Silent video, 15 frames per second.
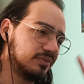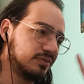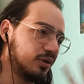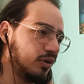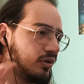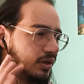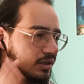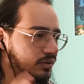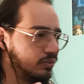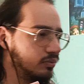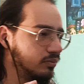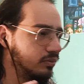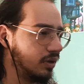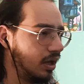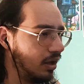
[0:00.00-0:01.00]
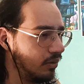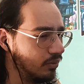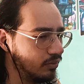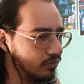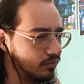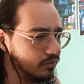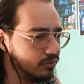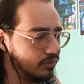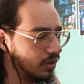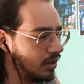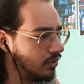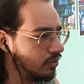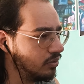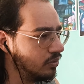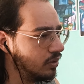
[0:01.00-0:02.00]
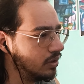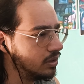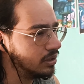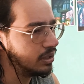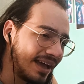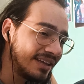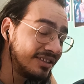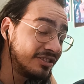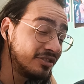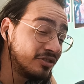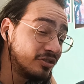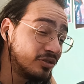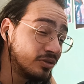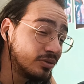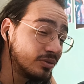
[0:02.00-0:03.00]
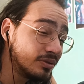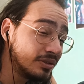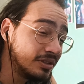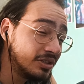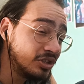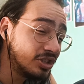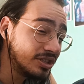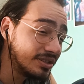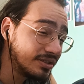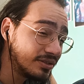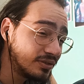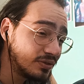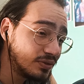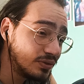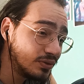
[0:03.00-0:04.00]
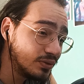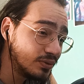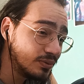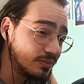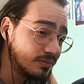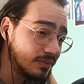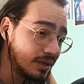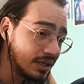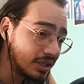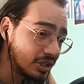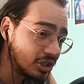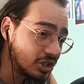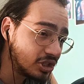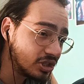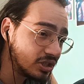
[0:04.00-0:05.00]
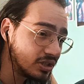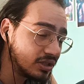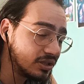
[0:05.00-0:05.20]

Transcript: call it how how you want i don't digest too much